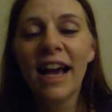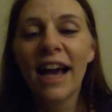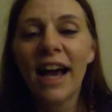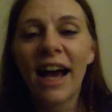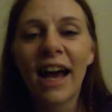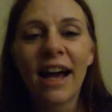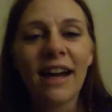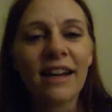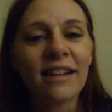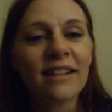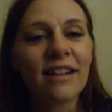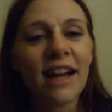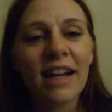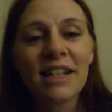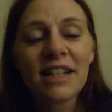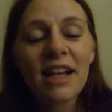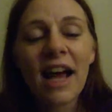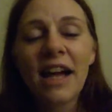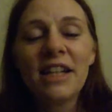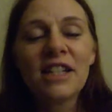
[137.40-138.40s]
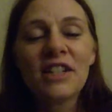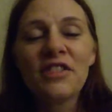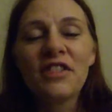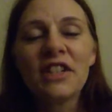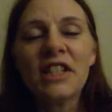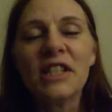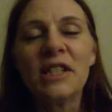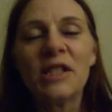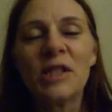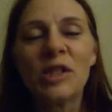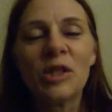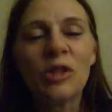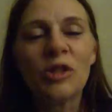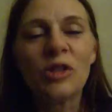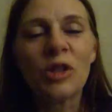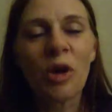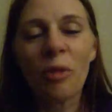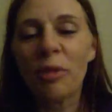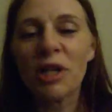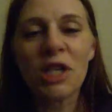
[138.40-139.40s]
I just feel
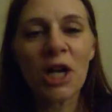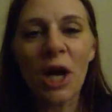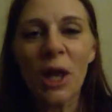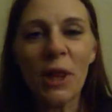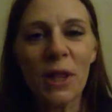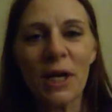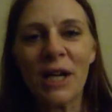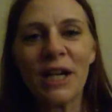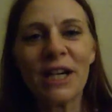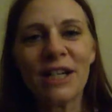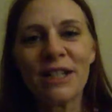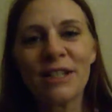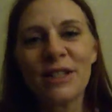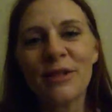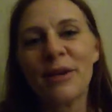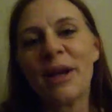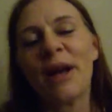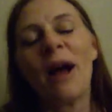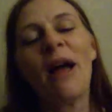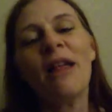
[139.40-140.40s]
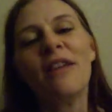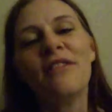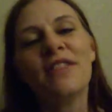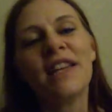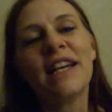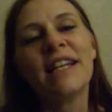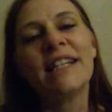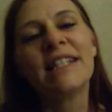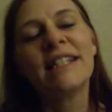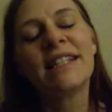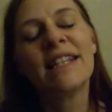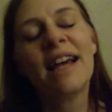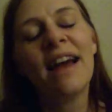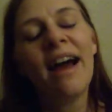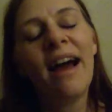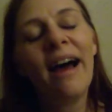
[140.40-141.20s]
so much healthier doing all of this.